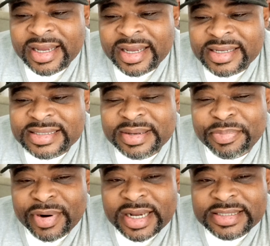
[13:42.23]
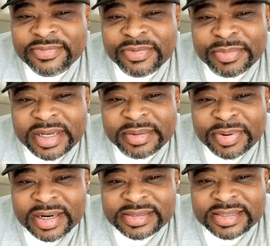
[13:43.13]
suppressed from being the
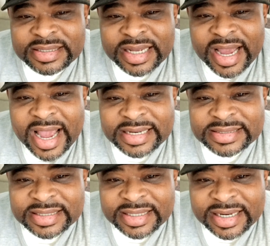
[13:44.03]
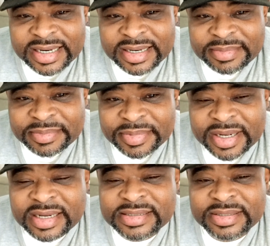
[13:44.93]
person that they actually are
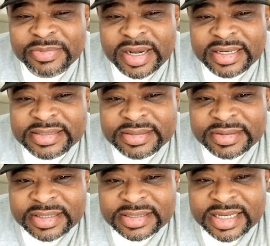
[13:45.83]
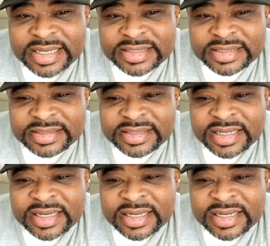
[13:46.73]
because of the way this organization